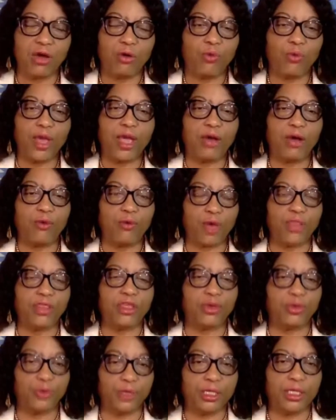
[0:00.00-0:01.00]
where
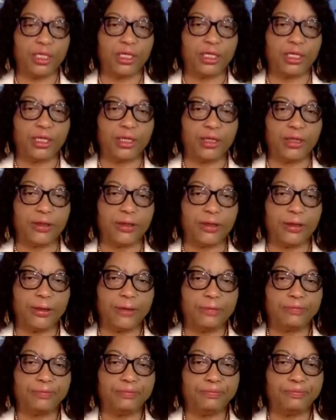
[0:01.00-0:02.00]
they were needed.
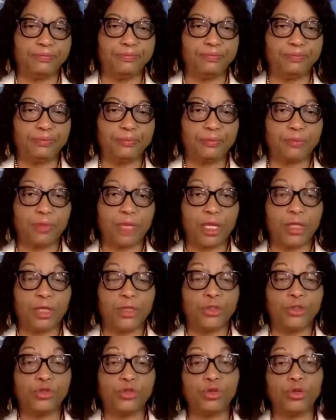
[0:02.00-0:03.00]

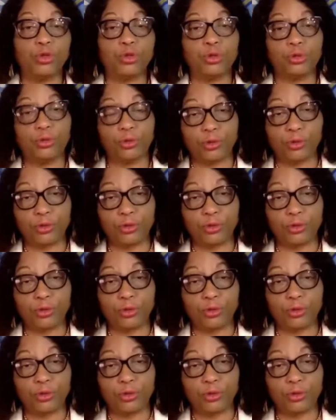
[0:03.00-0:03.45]
So